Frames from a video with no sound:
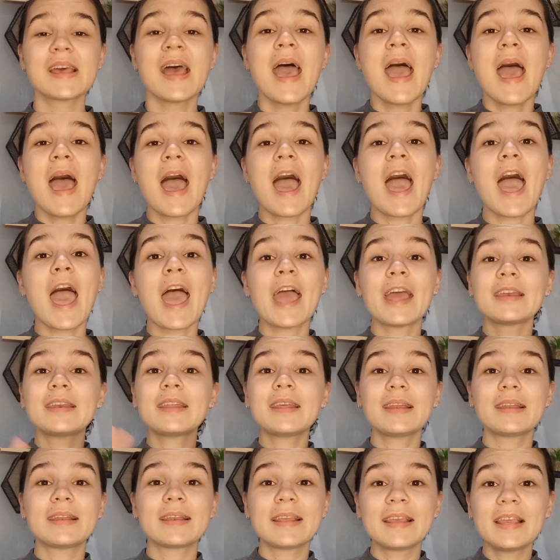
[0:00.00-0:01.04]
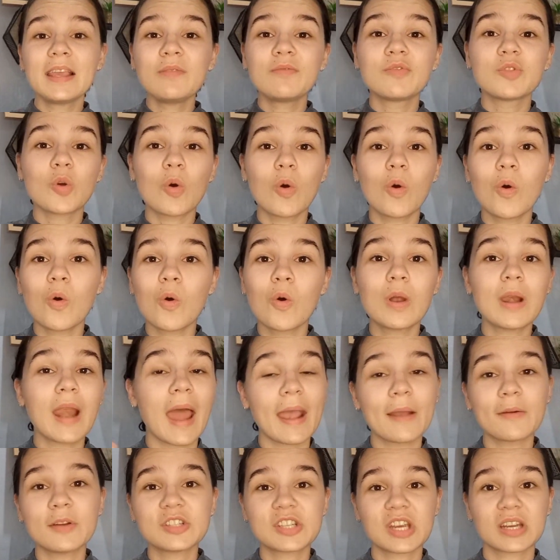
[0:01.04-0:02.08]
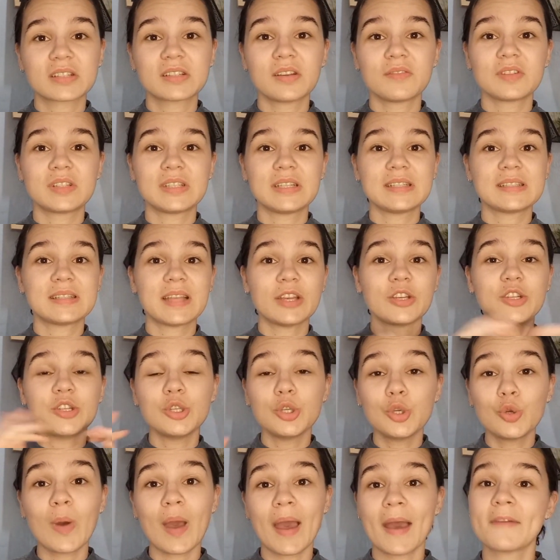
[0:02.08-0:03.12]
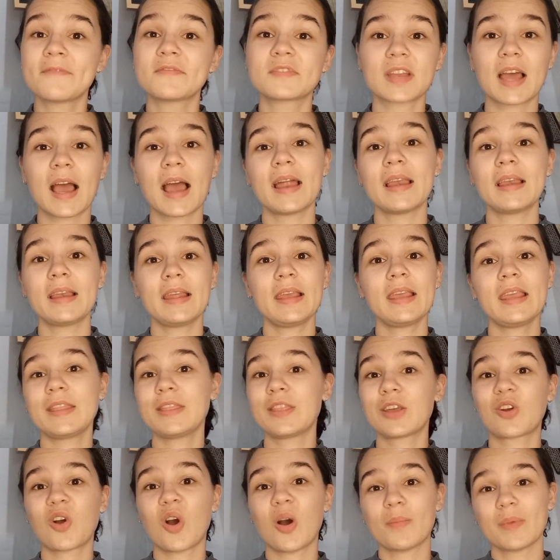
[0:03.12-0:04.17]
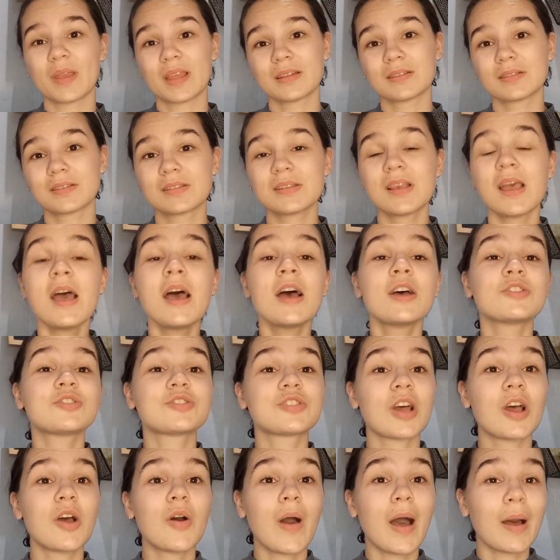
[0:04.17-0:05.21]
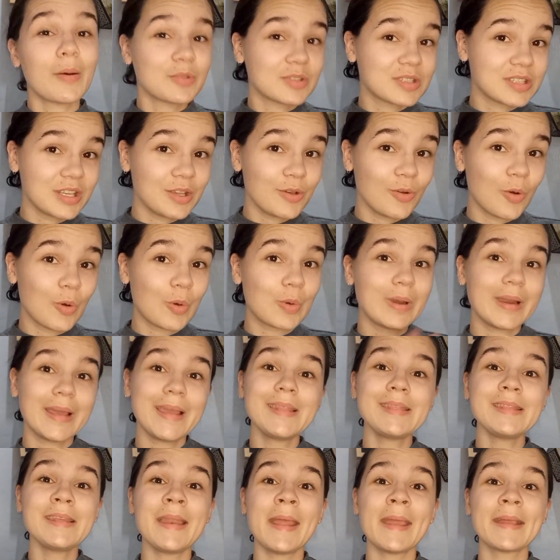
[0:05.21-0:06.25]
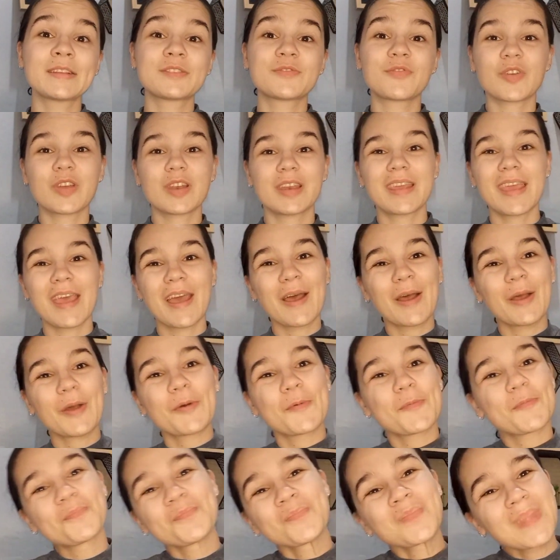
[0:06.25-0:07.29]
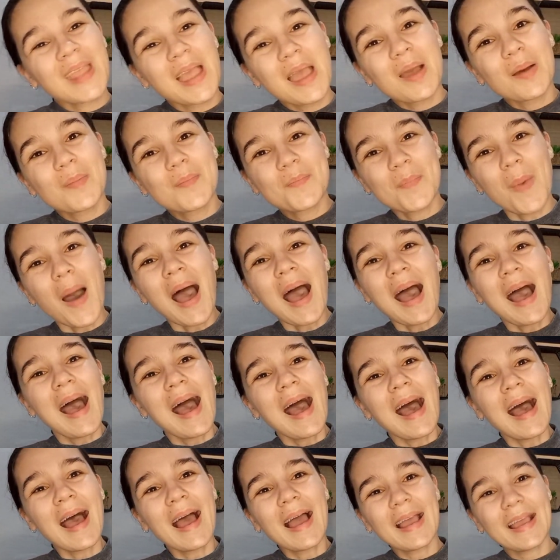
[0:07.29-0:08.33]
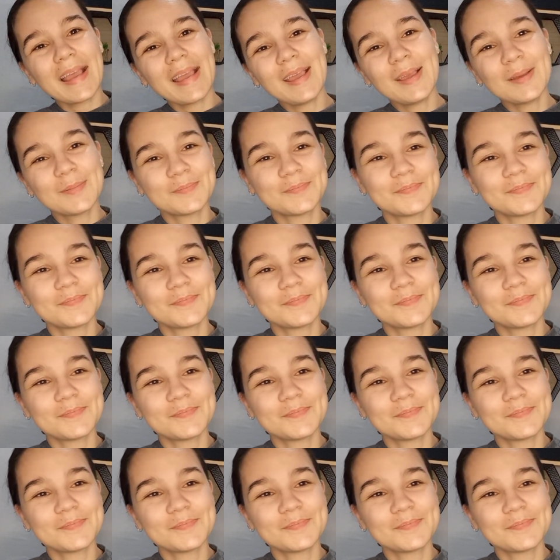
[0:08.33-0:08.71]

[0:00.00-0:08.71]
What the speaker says: and leave your language activities that you have done in the comments. So I will see you all in the next video. Bye!